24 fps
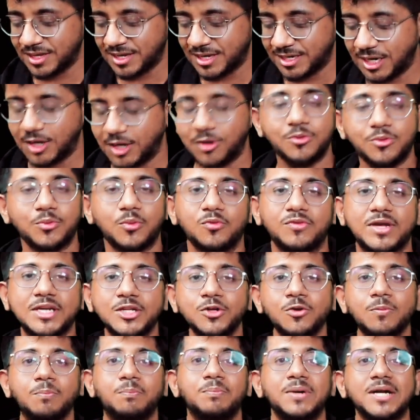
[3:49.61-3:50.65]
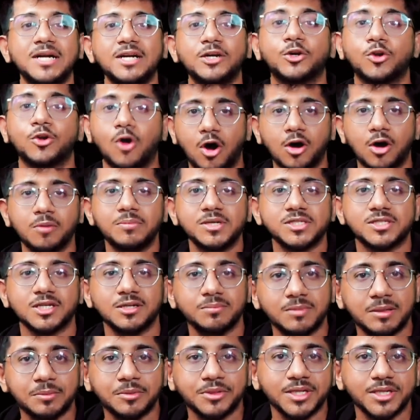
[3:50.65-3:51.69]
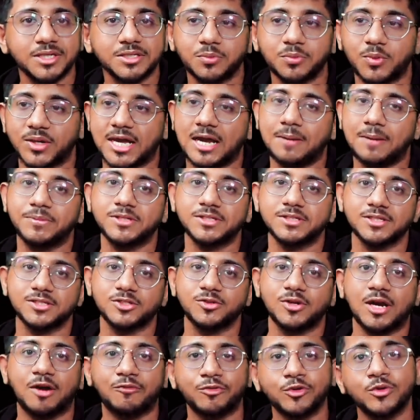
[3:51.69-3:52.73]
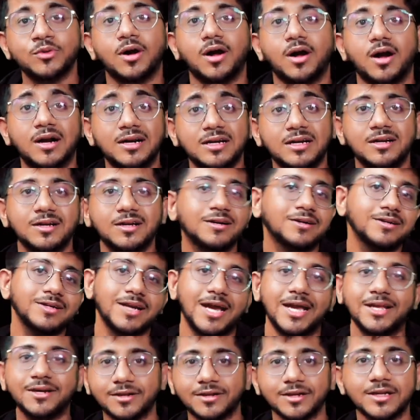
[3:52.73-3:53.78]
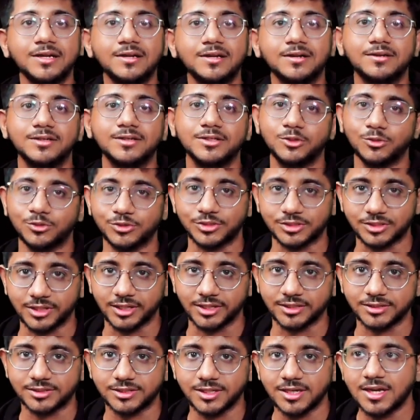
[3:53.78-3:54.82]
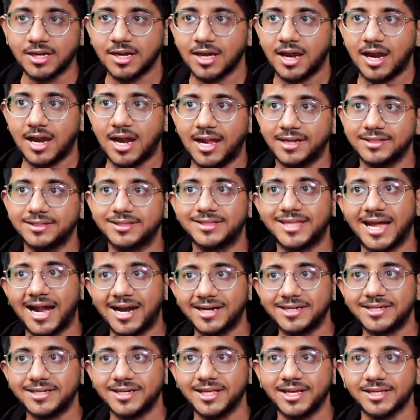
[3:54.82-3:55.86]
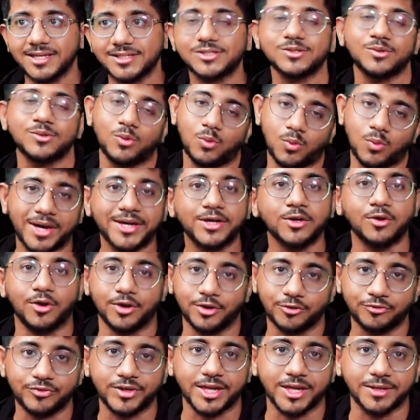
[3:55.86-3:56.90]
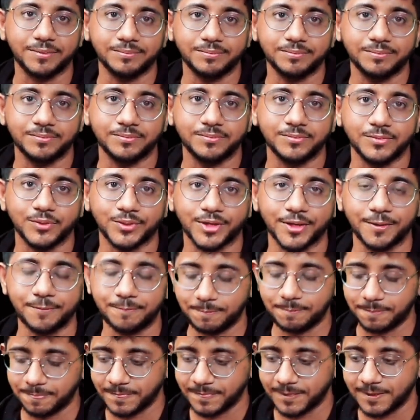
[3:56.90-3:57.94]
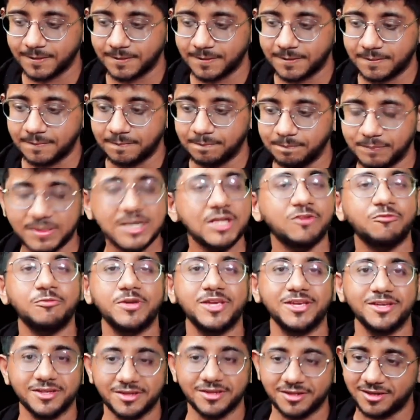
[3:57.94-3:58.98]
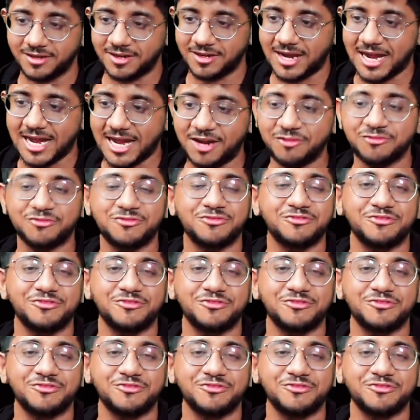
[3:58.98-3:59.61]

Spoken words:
Now, when you build wrong muscle memories, what happens is you have to unlearn and relearn those things. And that takes quite a lot of time, okay? Believe me, I have